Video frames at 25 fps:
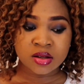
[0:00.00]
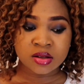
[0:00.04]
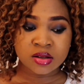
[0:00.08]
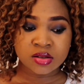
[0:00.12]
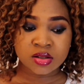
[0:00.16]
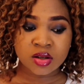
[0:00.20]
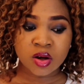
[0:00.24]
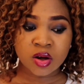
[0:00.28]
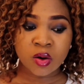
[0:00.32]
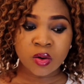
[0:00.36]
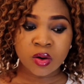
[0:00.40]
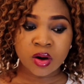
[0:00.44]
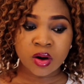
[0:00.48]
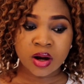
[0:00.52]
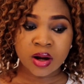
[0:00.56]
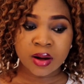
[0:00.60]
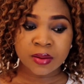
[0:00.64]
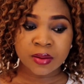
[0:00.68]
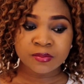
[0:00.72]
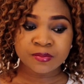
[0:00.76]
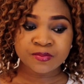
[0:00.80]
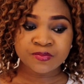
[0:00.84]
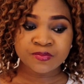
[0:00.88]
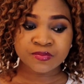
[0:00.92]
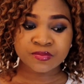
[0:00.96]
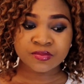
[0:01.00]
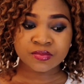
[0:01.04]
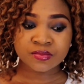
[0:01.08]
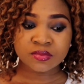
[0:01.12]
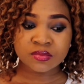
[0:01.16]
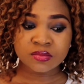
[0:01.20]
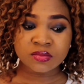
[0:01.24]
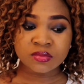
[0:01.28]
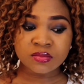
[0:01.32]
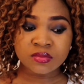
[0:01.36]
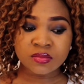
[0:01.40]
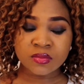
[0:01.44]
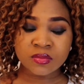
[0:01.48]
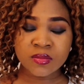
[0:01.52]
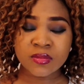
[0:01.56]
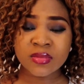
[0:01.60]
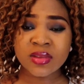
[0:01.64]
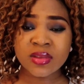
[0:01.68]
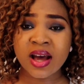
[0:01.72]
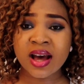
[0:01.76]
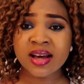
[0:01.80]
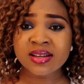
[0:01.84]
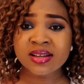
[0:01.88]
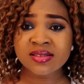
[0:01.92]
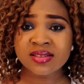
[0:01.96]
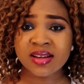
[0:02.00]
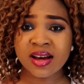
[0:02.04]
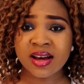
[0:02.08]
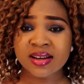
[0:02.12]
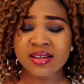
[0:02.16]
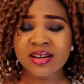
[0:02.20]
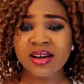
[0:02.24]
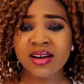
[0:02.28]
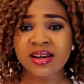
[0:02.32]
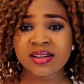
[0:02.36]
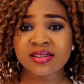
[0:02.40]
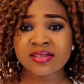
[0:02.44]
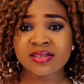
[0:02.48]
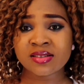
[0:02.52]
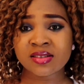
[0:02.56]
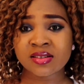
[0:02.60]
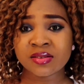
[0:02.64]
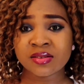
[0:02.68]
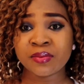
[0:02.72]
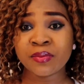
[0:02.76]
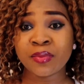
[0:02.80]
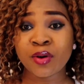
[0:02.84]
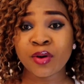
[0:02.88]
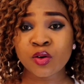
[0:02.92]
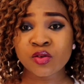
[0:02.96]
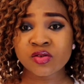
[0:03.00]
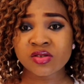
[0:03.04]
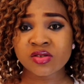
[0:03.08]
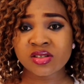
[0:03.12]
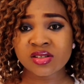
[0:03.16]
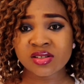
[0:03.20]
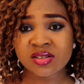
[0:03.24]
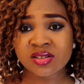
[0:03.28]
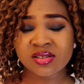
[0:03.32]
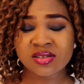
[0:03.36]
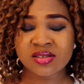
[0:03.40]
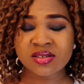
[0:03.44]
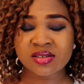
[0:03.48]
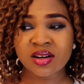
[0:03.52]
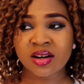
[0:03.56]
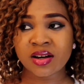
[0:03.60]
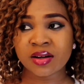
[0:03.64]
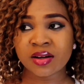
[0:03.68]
So, I composed this,